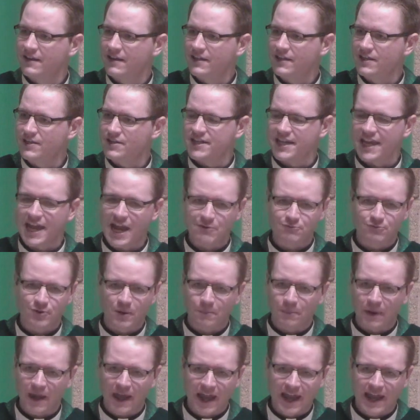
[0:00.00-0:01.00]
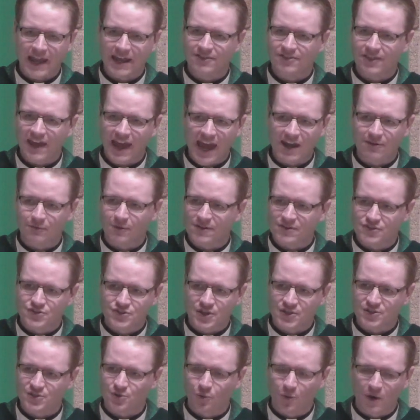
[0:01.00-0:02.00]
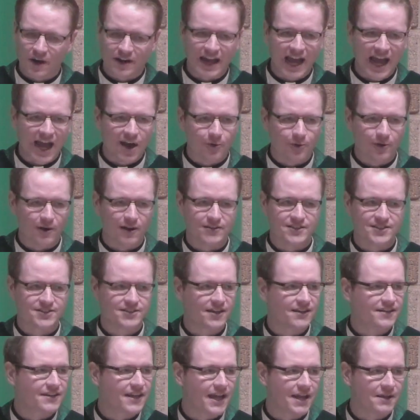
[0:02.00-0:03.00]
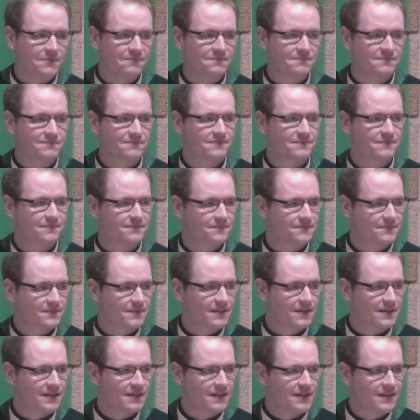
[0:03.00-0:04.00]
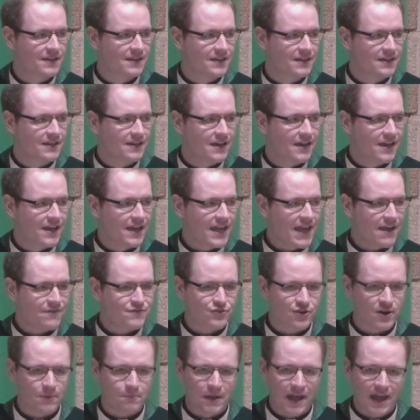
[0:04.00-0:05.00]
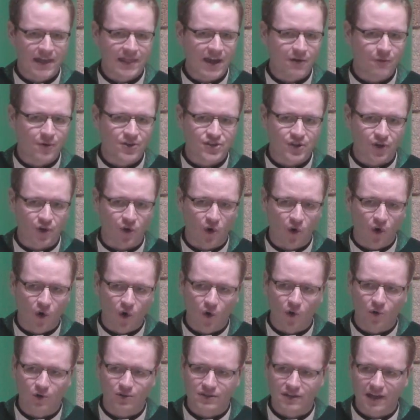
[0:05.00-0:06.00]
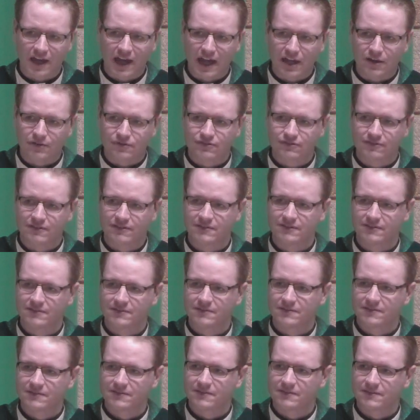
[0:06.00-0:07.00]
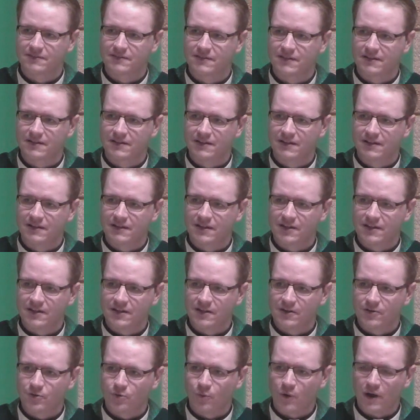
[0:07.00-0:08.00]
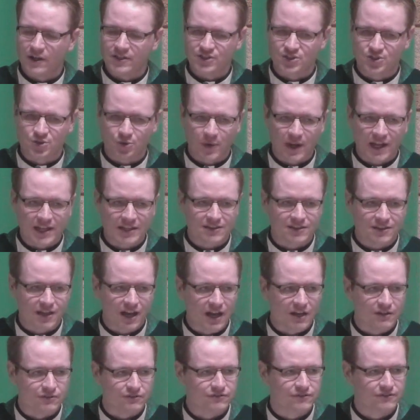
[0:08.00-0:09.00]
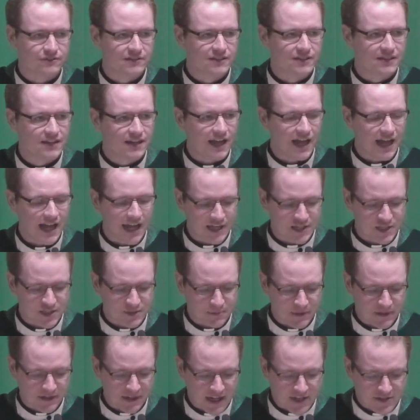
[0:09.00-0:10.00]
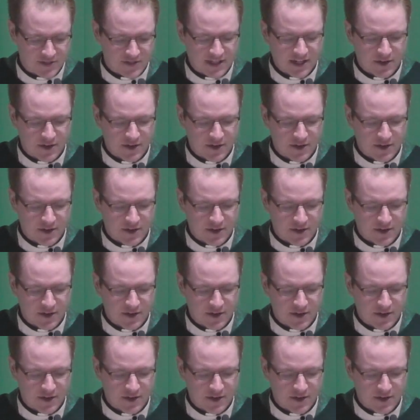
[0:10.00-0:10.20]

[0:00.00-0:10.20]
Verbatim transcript: You can't repay that with just one hour on Sunday. You have to repay that with your whole life. What great love I experienced.